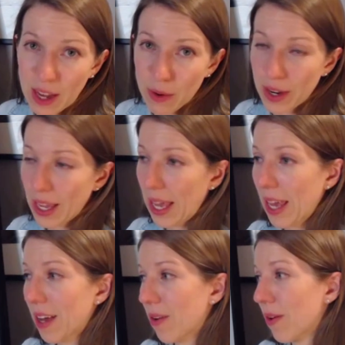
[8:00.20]
flour
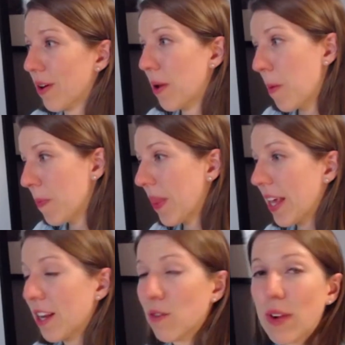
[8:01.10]
cake or,
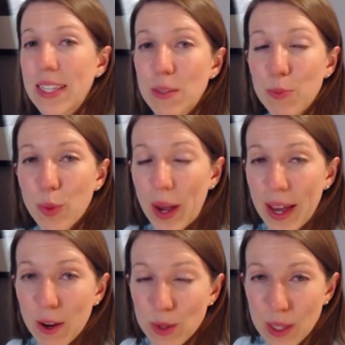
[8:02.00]
rice
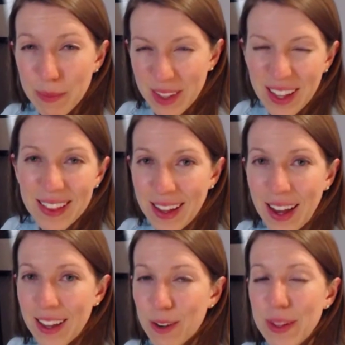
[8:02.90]
bread or something like
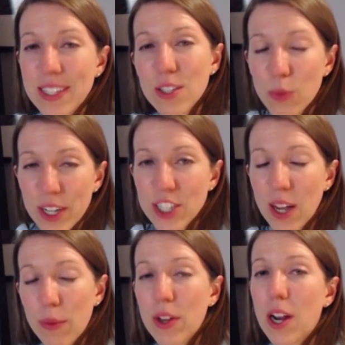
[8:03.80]
that. They switch
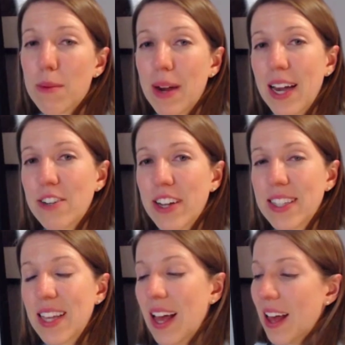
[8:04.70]
out the
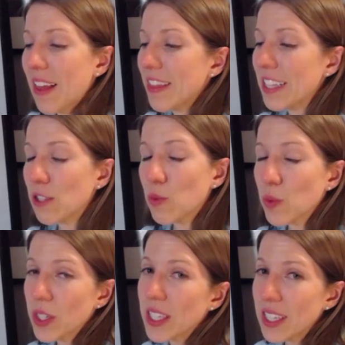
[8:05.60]
carbohydrates. That's
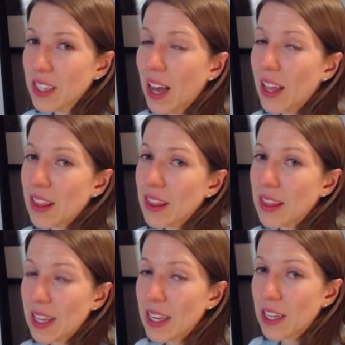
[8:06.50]
really not
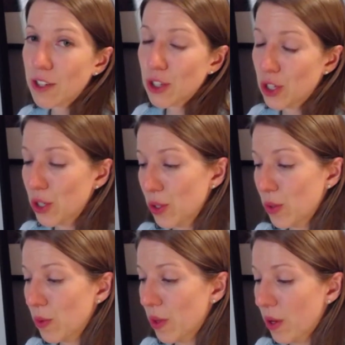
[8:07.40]
leading
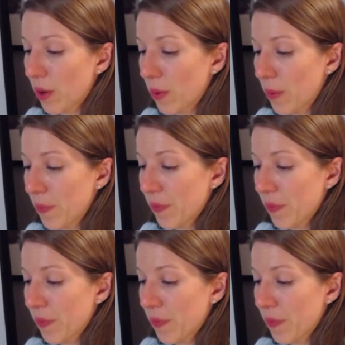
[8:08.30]
to, though,